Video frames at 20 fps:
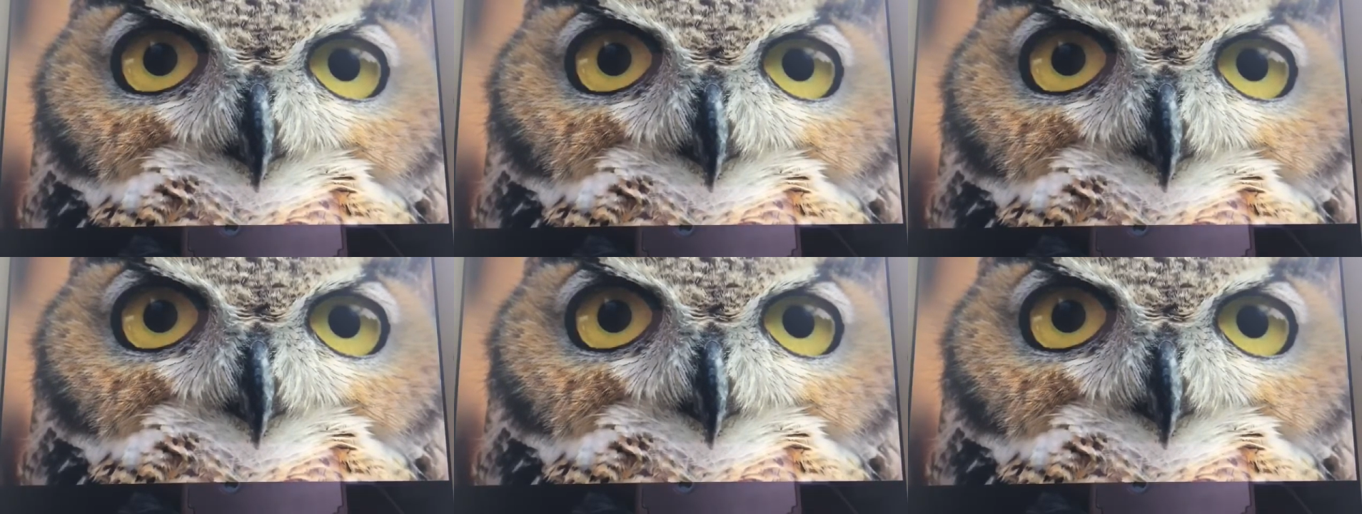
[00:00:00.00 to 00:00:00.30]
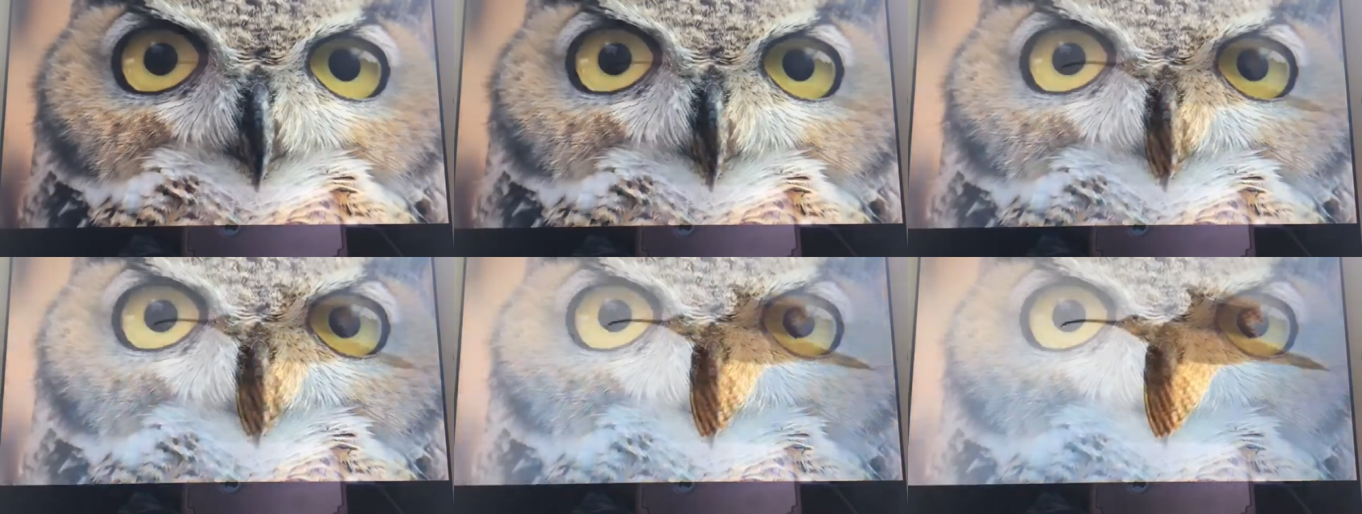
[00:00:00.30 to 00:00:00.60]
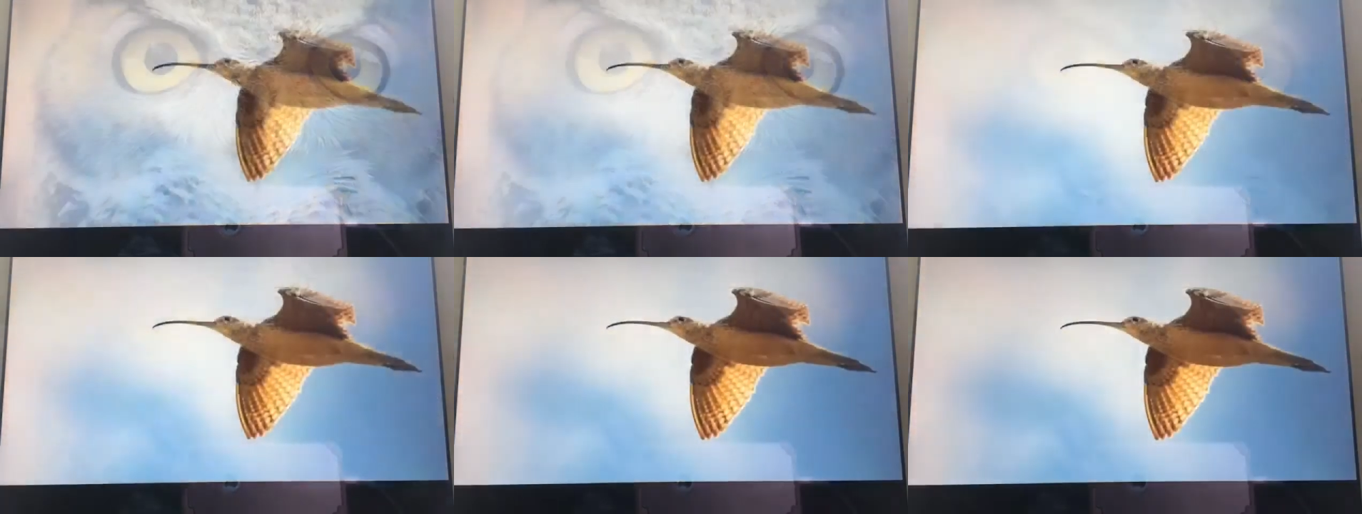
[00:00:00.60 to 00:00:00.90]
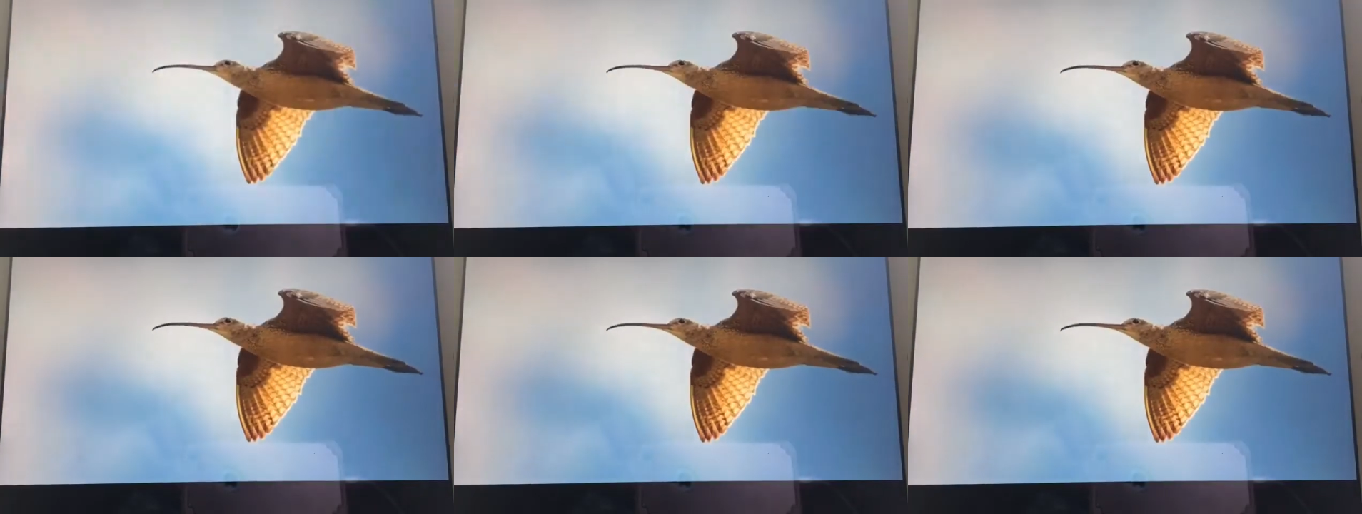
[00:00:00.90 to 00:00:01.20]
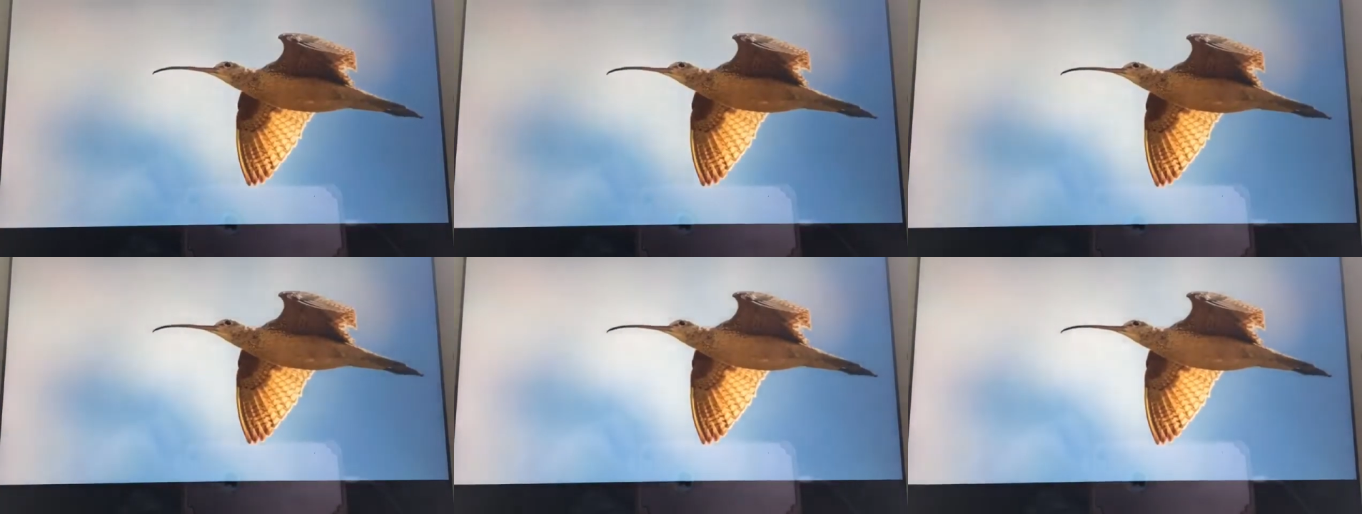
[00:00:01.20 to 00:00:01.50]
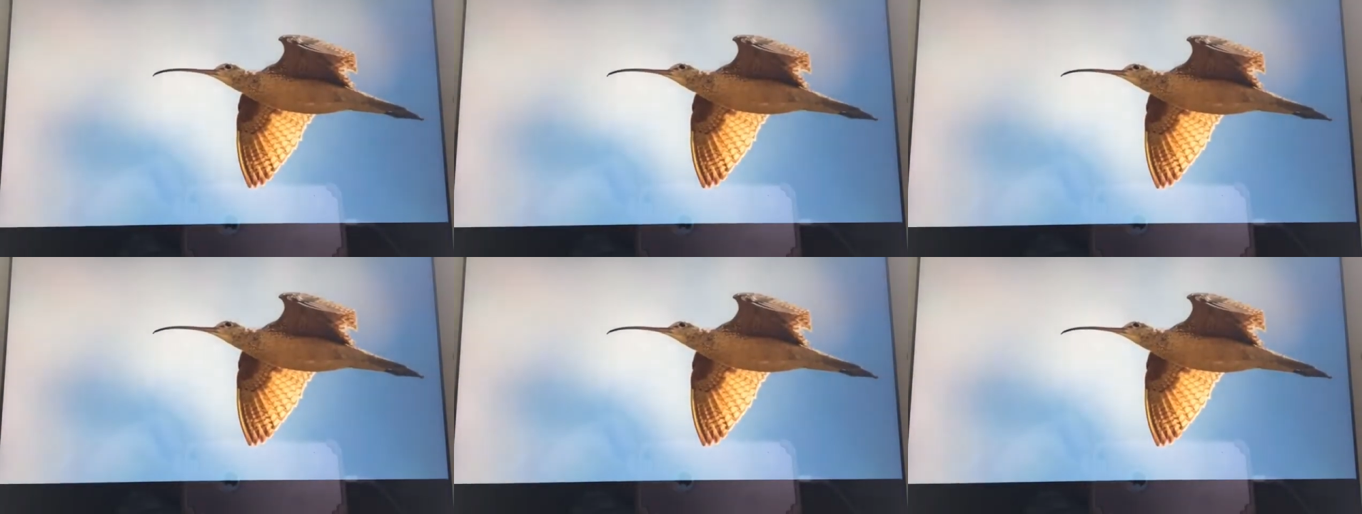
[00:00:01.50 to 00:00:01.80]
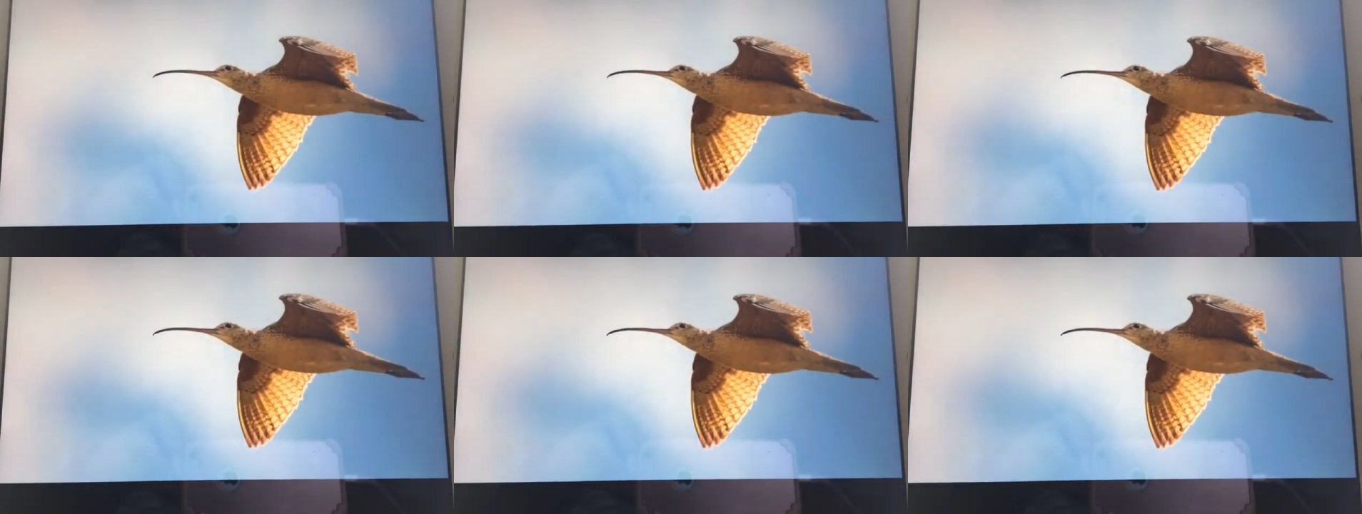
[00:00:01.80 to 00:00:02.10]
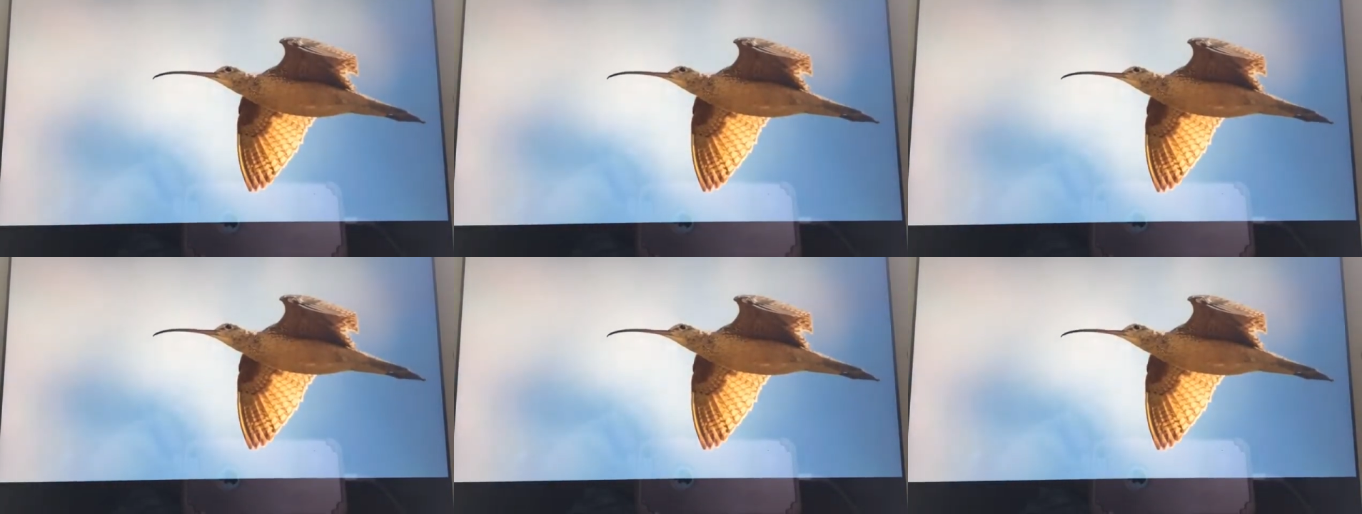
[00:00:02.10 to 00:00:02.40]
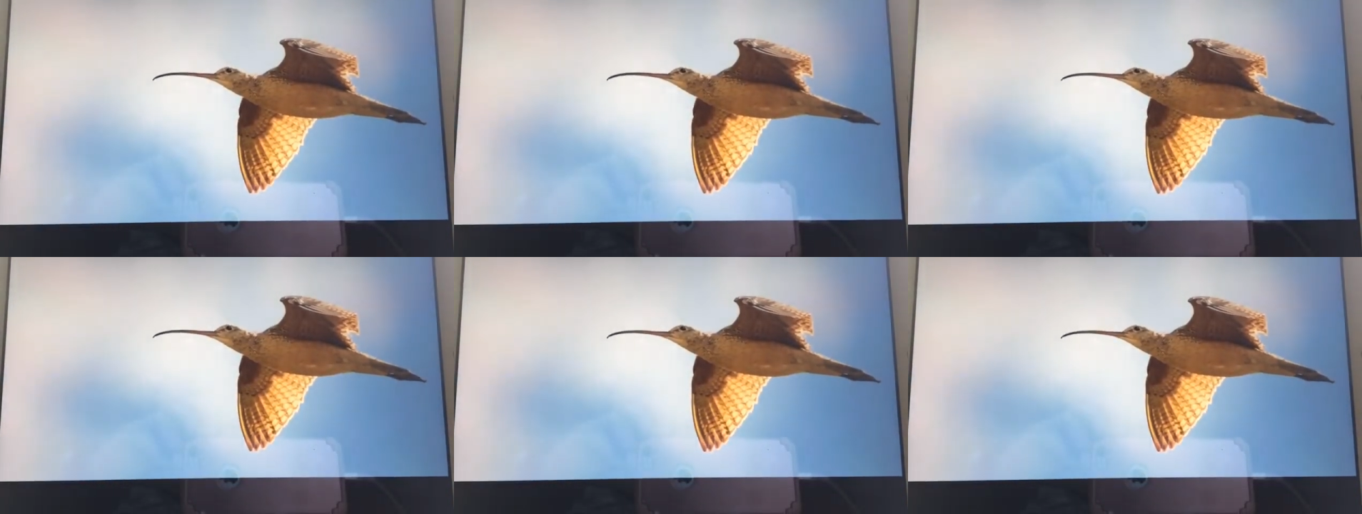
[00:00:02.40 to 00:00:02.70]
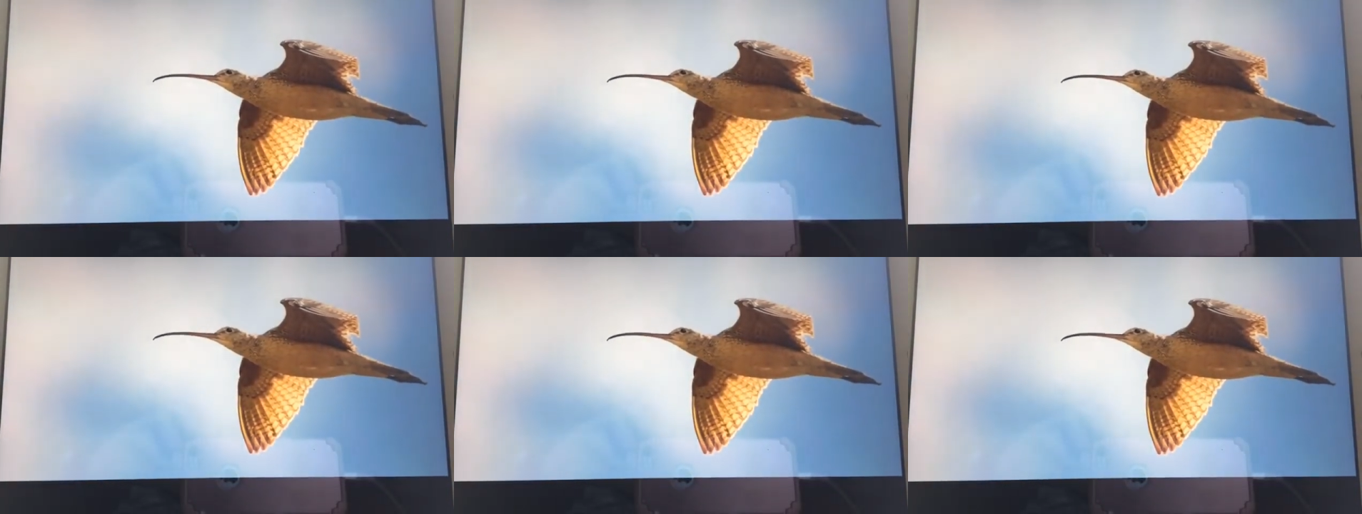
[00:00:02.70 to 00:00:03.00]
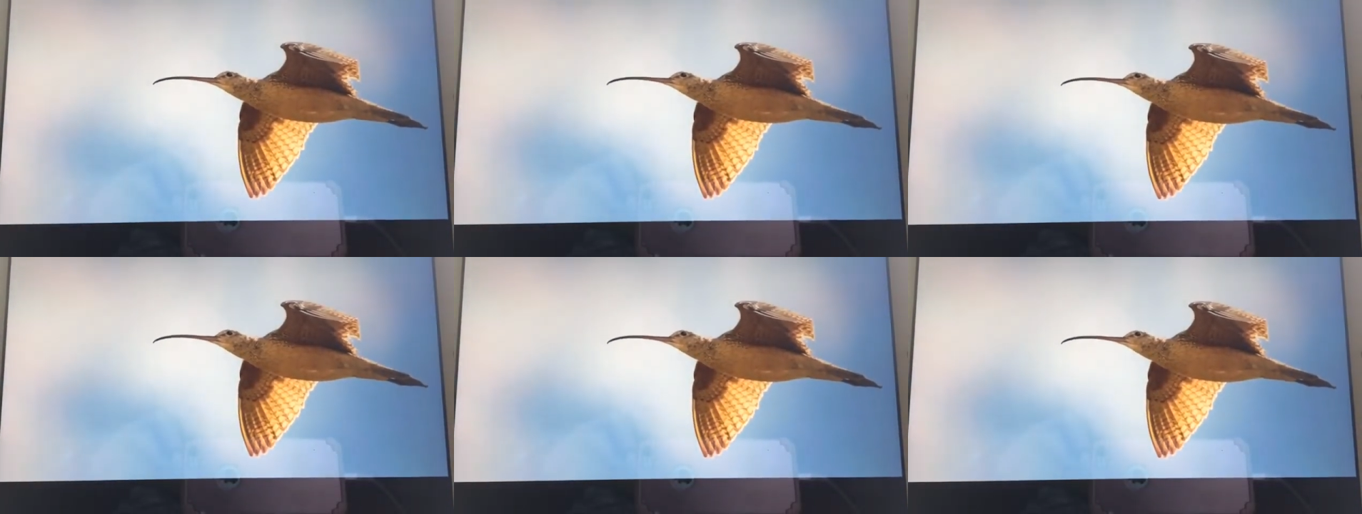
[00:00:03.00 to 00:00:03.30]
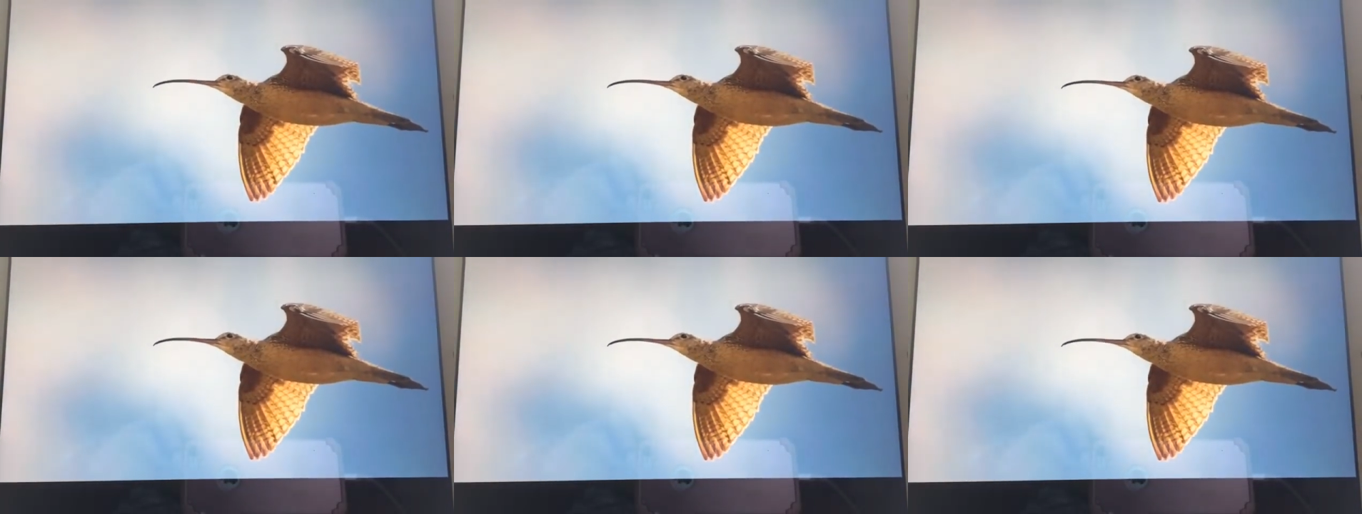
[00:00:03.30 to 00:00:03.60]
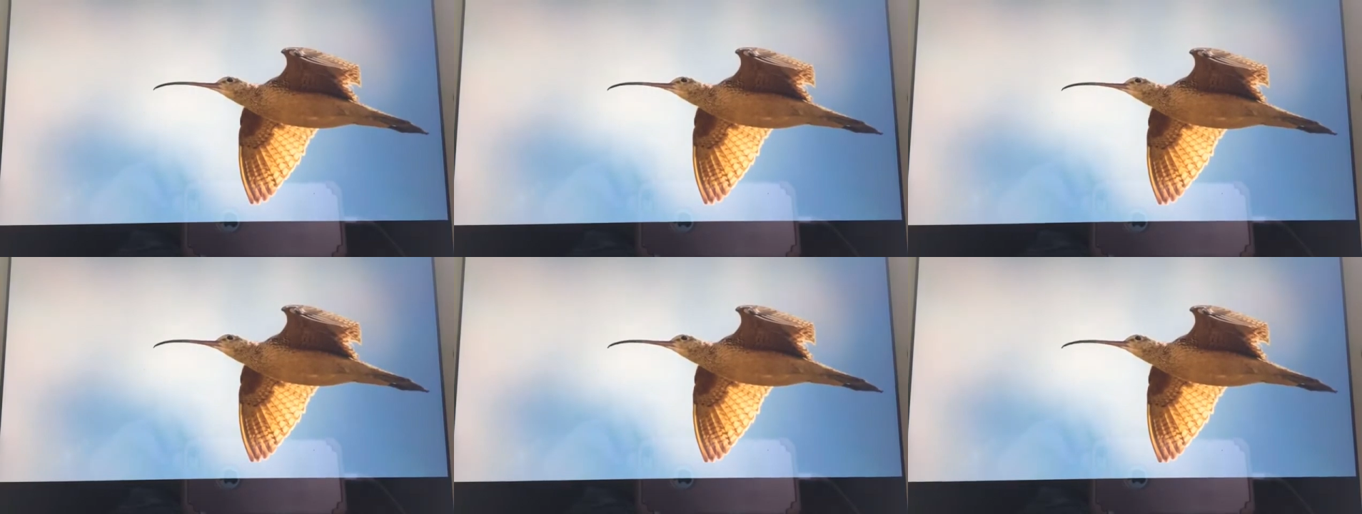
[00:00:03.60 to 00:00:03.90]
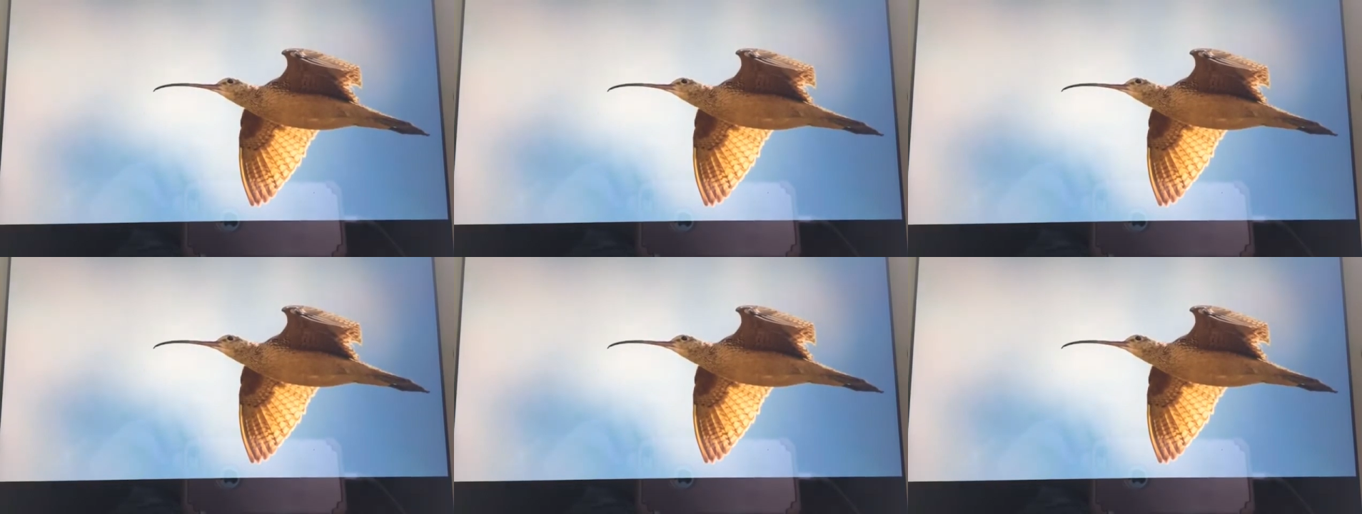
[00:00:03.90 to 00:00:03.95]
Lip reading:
(no speaker visible)